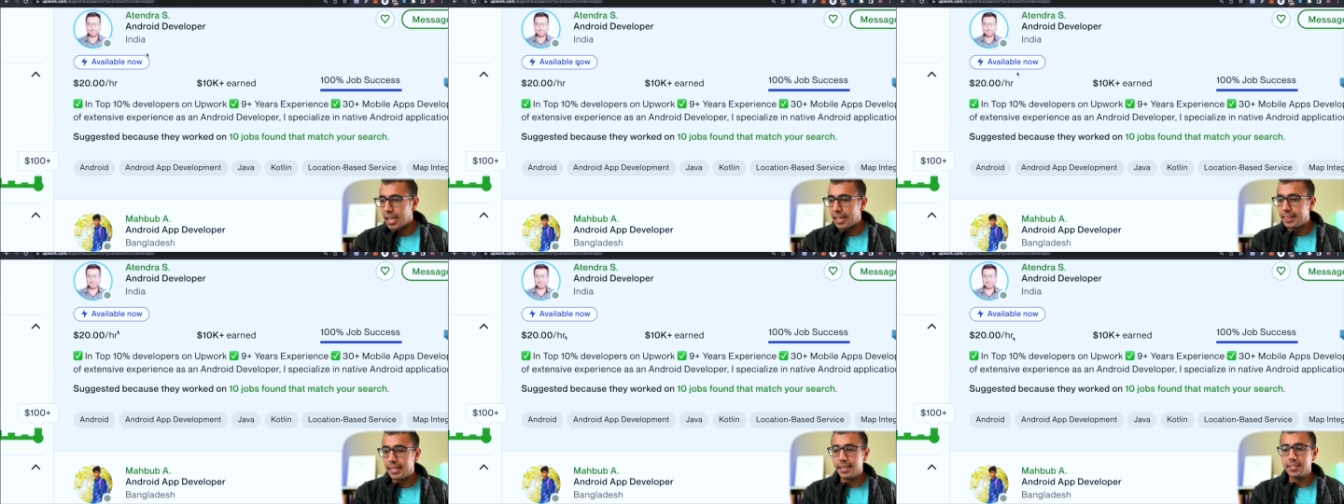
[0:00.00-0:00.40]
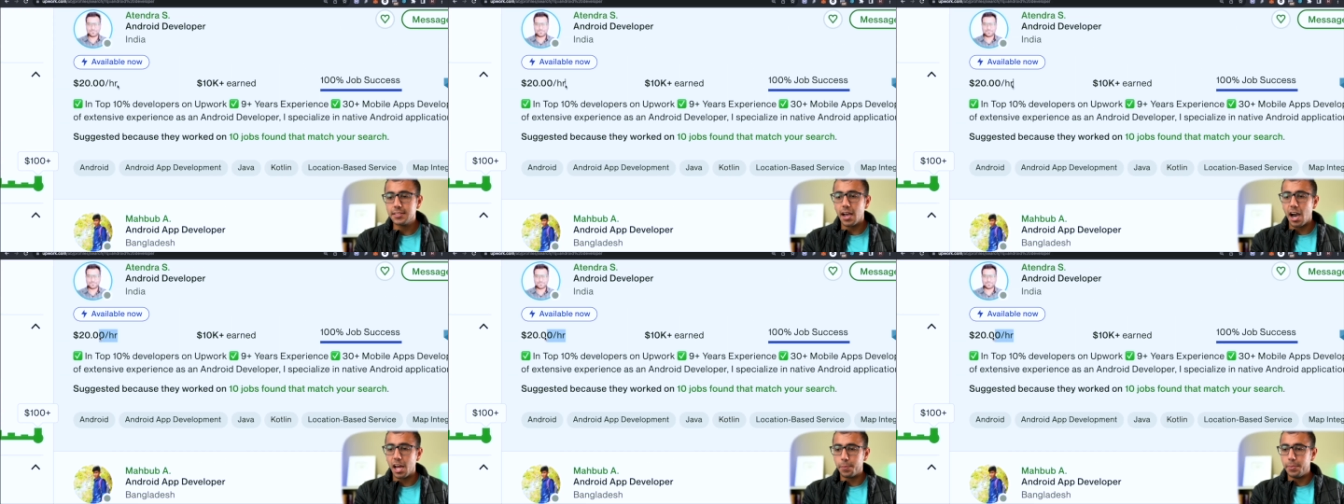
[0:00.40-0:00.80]
and there is
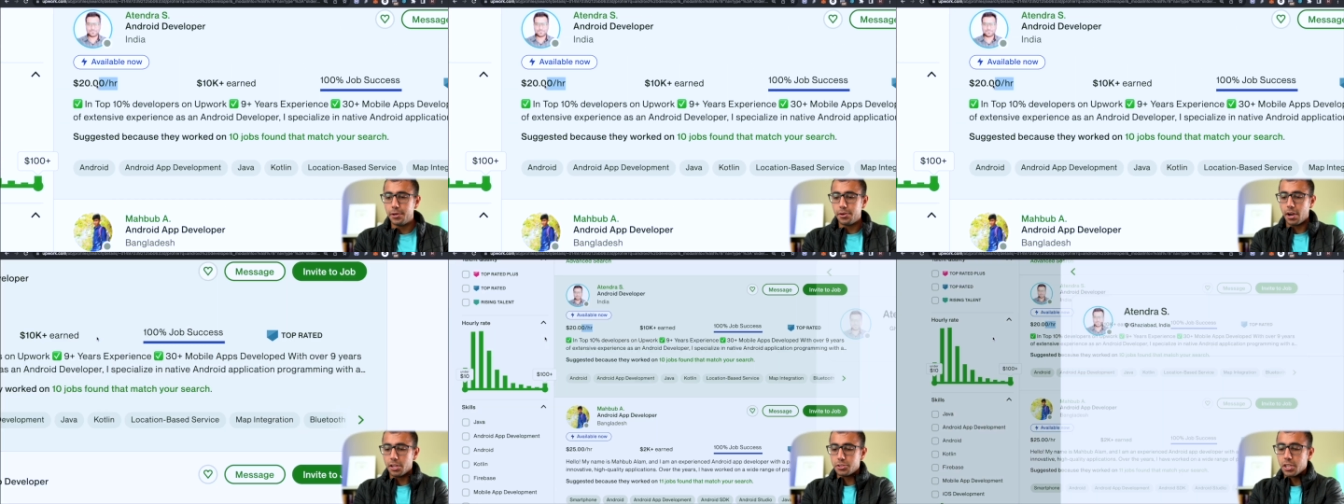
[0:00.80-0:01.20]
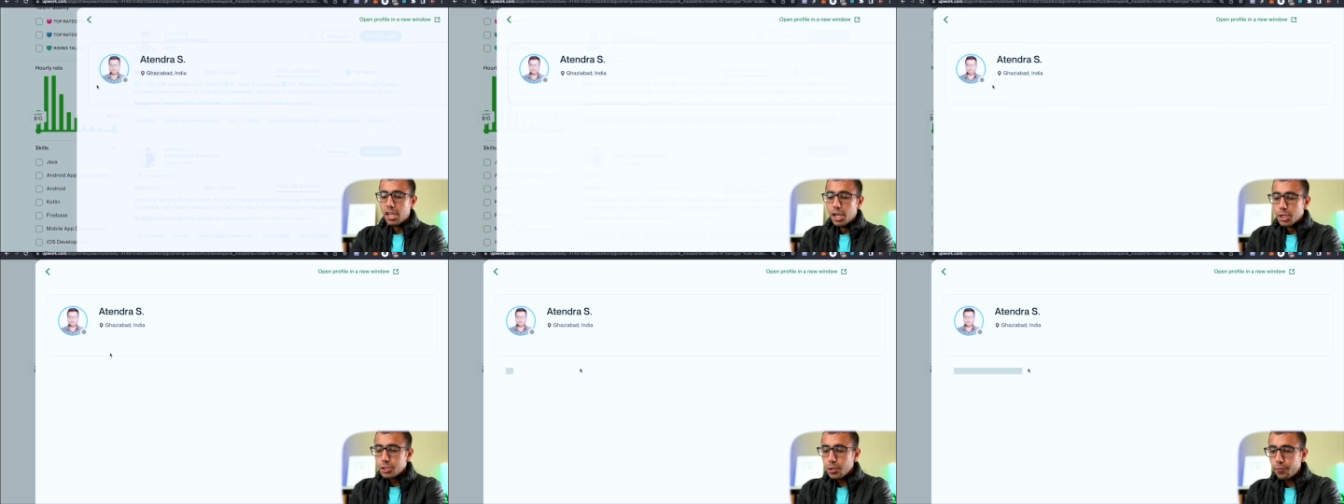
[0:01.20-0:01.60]
an arbitrage.
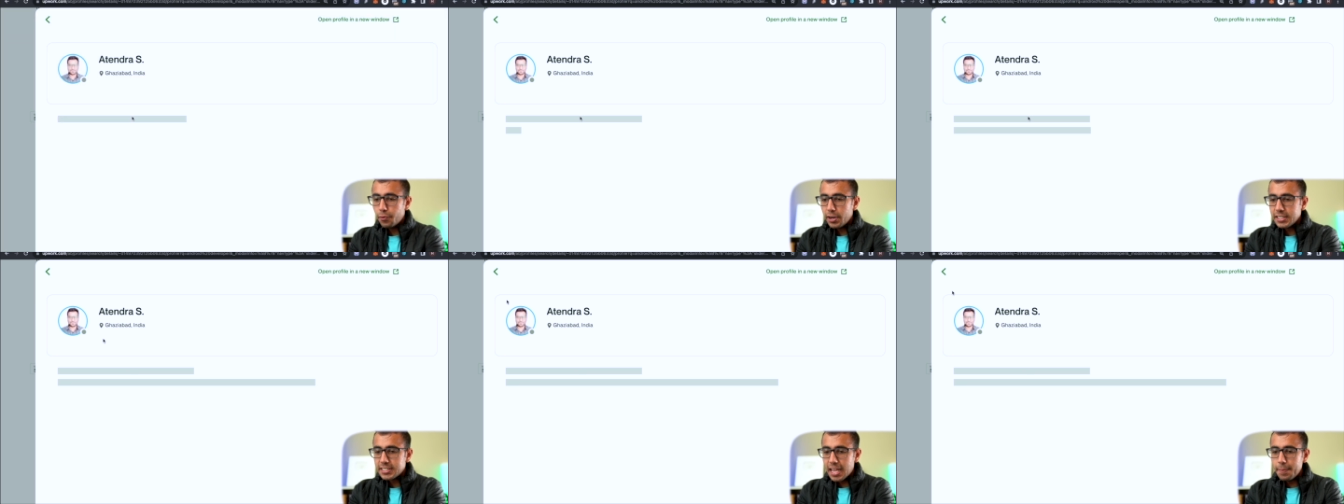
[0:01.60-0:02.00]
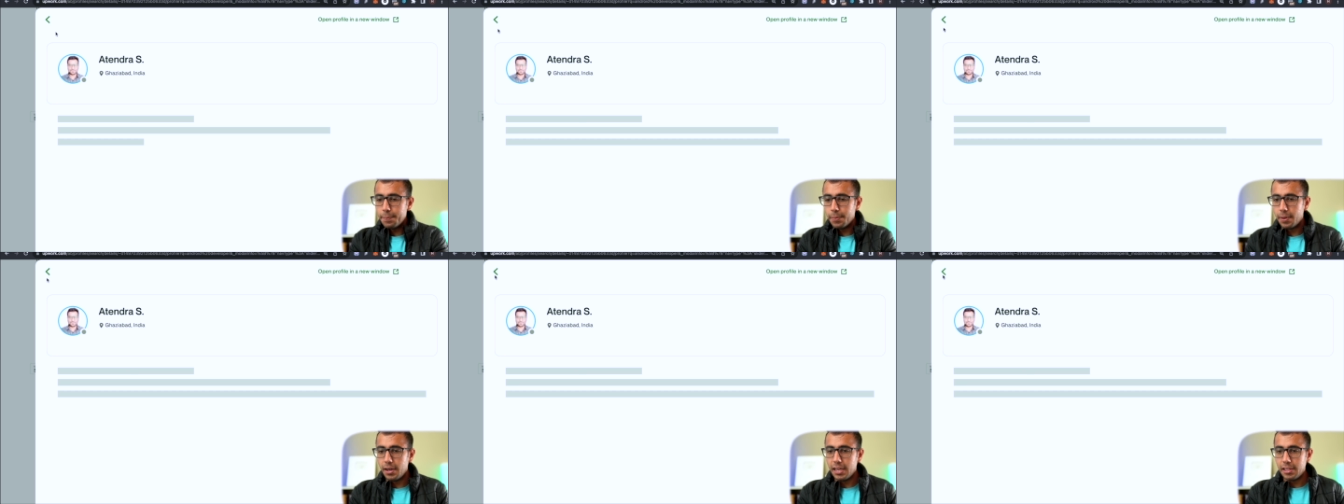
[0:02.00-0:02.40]
So for
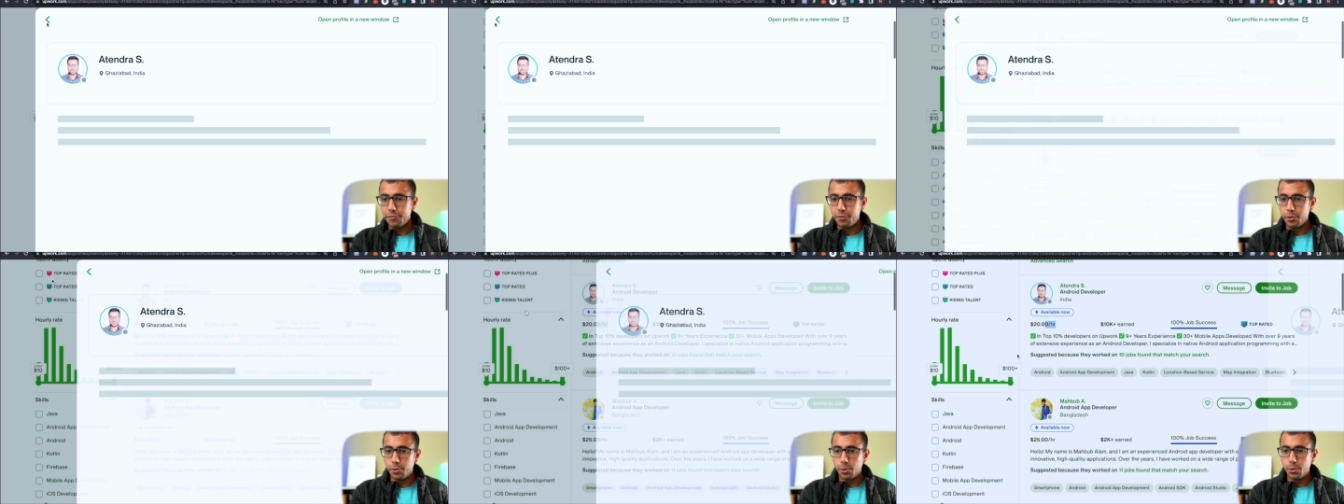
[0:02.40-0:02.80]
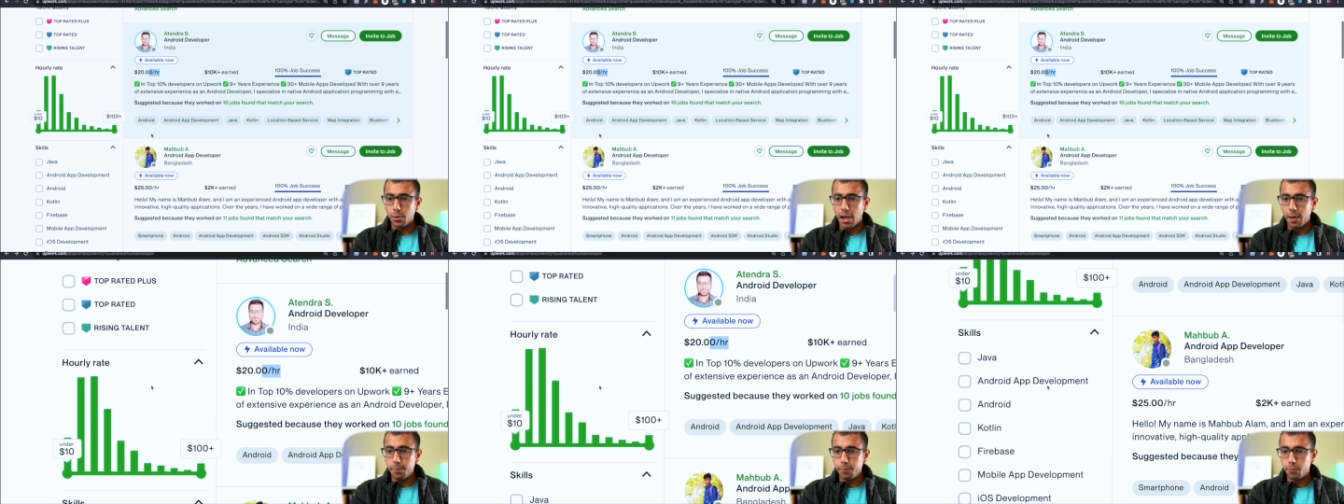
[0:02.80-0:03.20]
example, if you go to
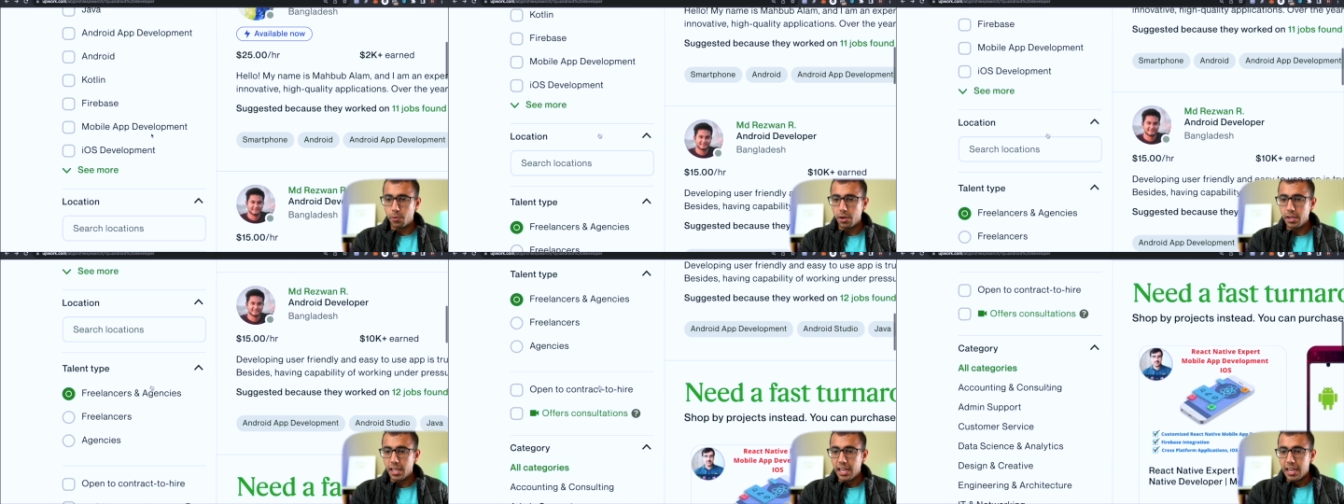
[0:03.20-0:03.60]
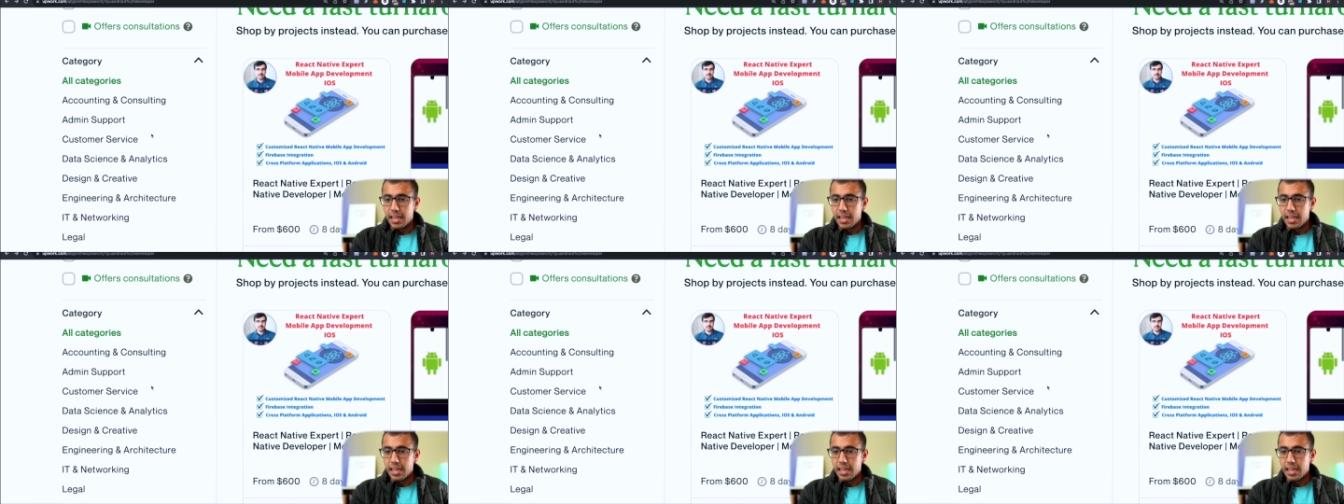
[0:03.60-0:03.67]
Upwork,